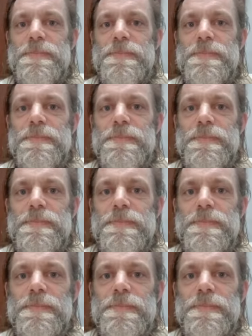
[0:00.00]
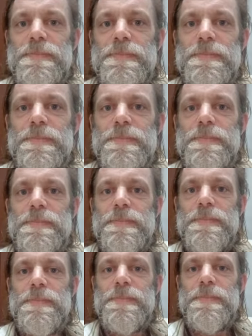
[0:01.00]

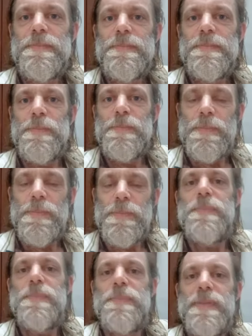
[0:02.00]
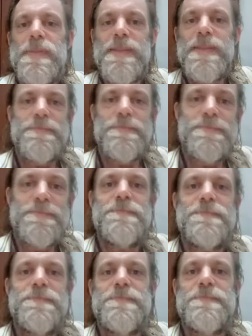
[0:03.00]

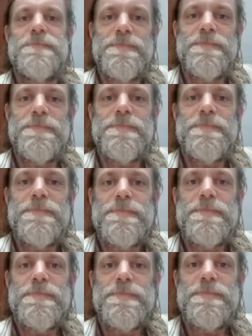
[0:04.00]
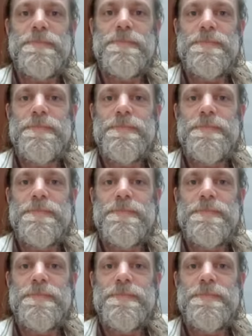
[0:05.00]
[no speech]